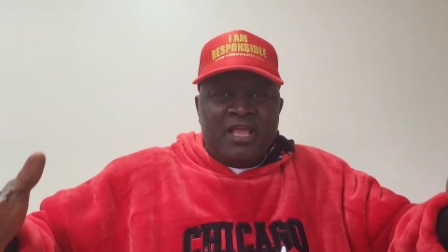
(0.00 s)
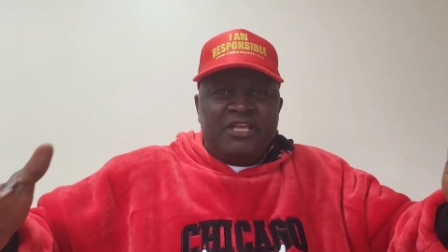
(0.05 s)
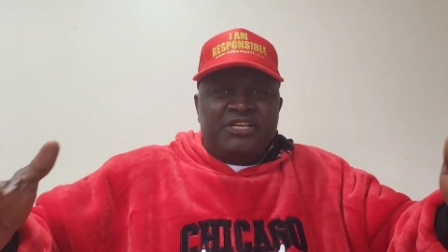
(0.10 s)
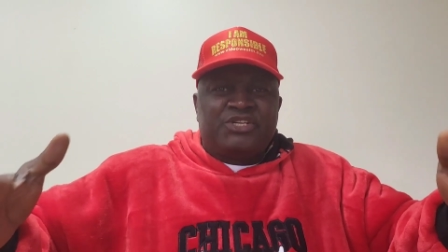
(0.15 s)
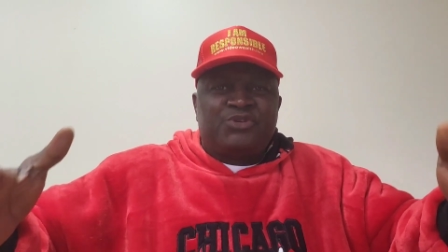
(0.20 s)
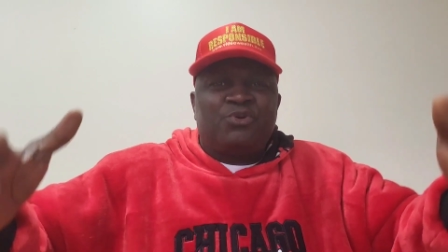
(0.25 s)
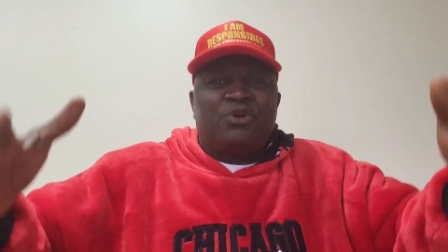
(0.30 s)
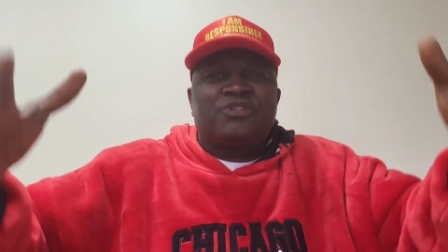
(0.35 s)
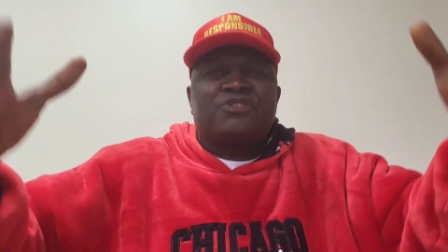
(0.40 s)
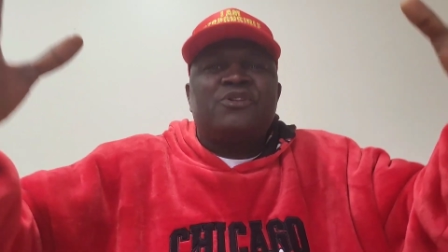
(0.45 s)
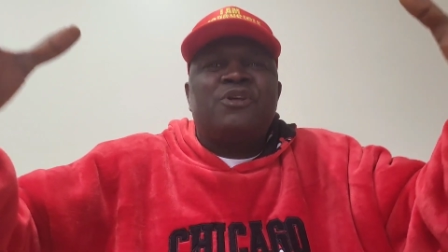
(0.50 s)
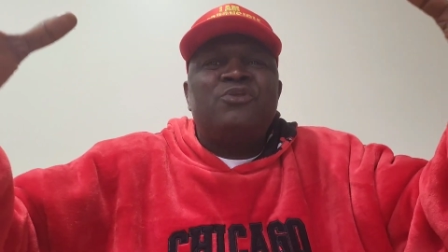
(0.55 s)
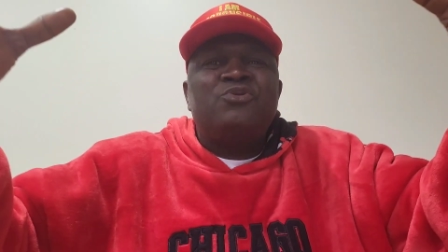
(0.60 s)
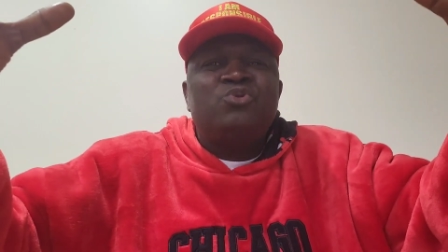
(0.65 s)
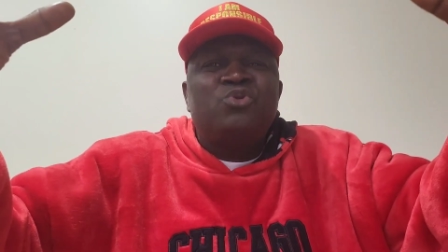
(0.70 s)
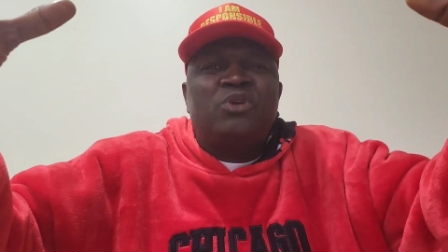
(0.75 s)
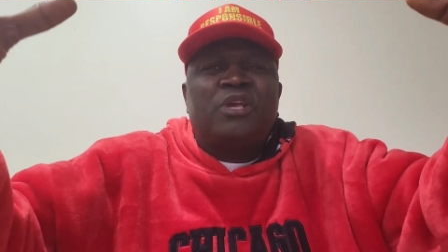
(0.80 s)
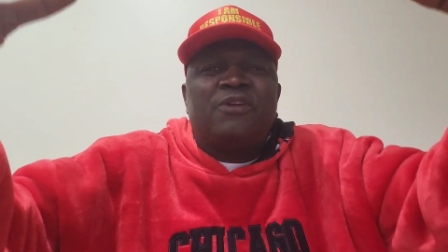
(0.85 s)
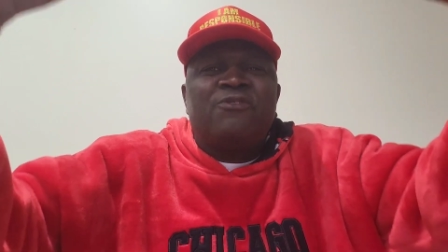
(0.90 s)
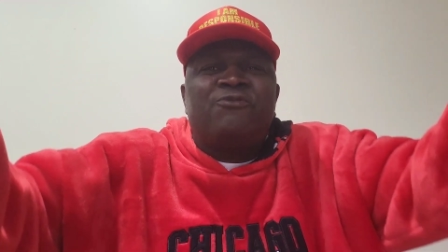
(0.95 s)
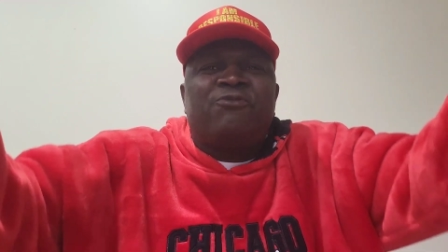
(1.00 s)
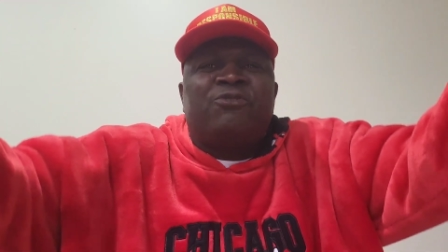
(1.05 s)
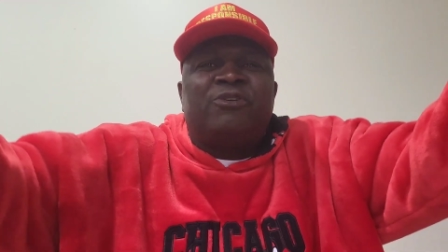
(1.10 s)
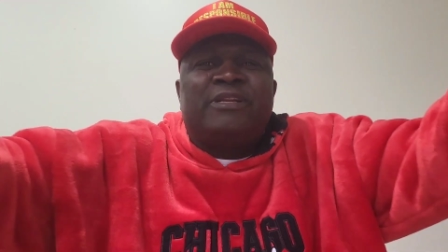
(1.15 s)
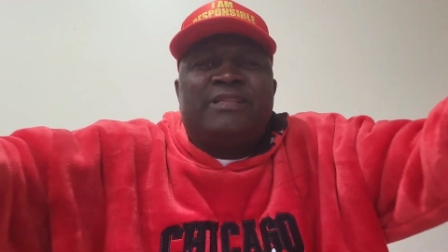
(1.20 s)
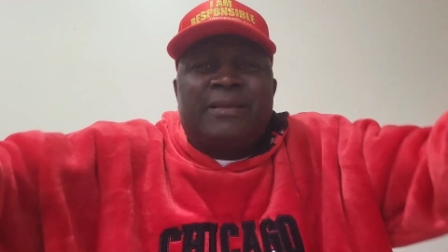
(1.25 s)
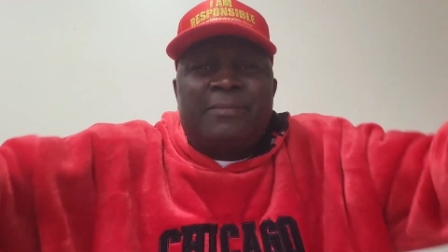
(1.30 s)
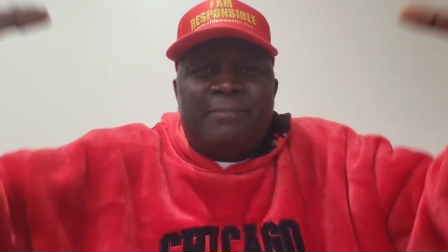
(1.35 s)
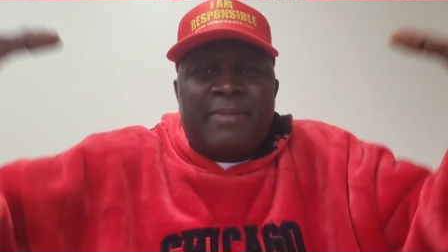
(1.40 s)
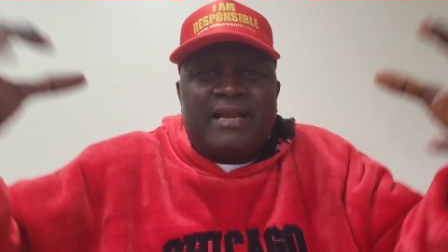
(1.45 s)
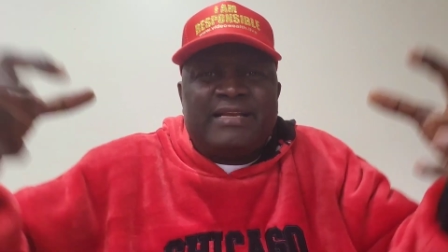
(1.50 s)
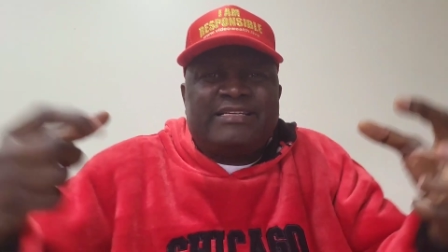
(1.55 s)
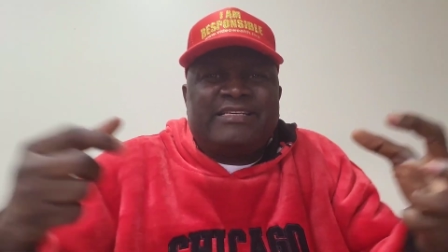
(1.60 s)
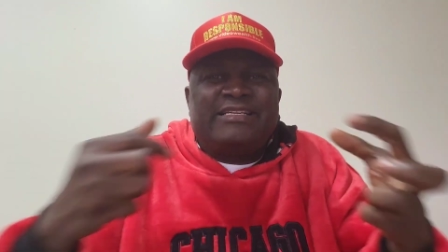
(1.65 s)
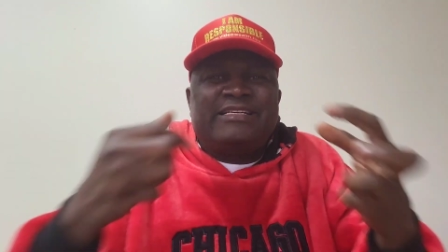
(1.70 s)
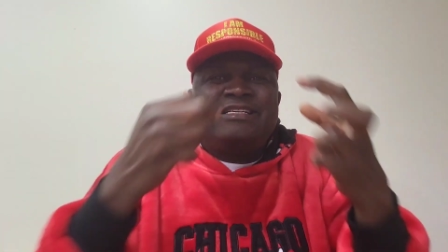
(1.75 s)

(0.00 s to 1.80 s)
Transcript: She was not looking for the man. She